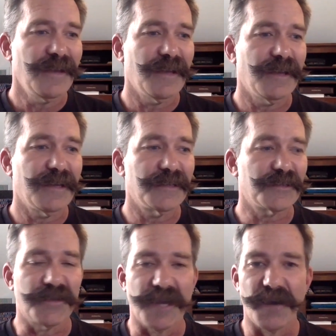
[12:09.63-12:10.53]
And
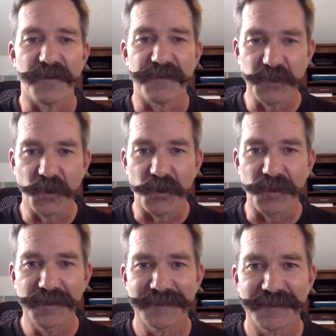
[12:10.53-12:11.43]
so now the
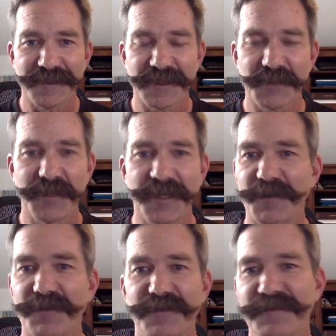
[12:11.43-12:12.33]
fuel has
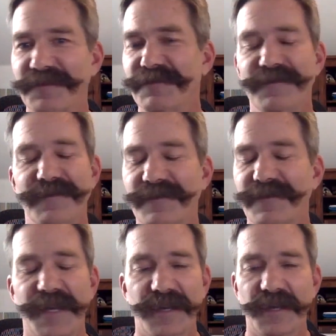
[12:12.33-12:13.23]
become
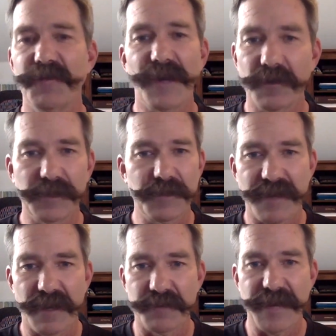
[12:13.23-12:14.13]
like unbearably
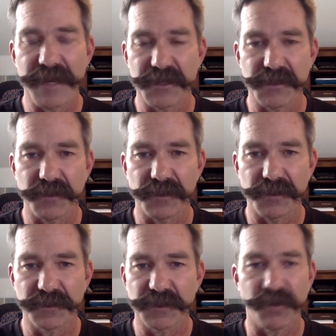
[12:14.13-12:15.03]
unmanageable,
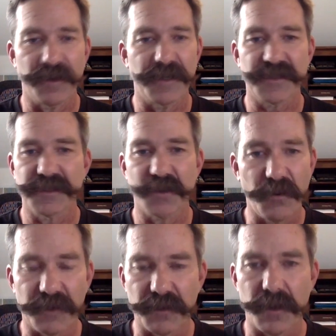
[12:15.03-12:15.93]
to where it's
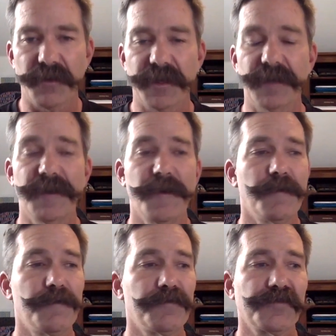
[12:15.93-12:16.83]
overgrowing.
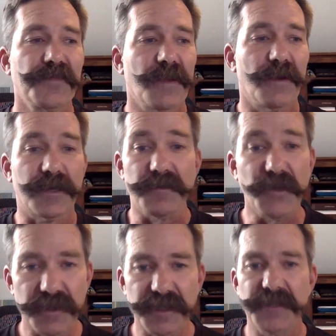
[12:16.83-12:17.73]
Our
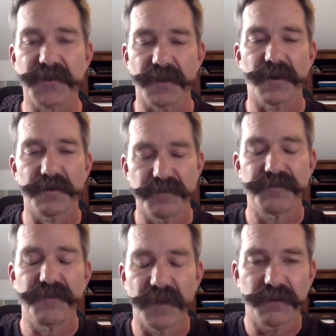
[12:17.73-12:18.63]
communities are
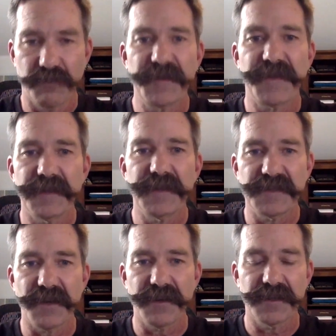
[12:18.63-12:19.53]
within
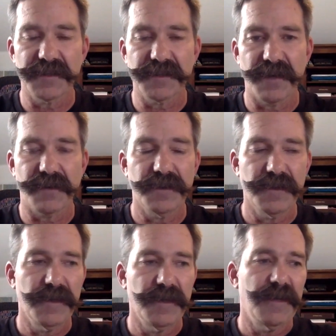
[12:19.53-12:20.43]
these areas now.
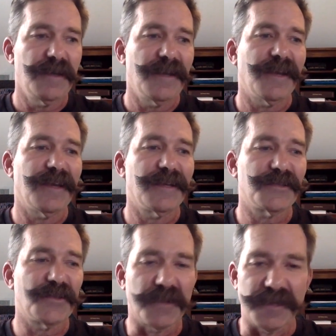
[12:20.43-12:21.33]

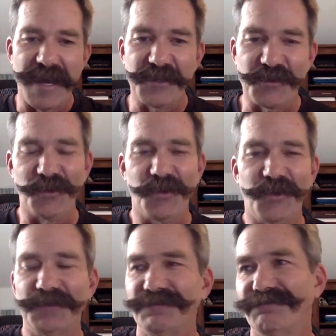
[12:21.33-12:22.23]
And so the
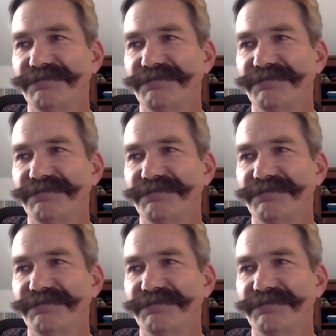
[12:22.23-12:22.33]
natural,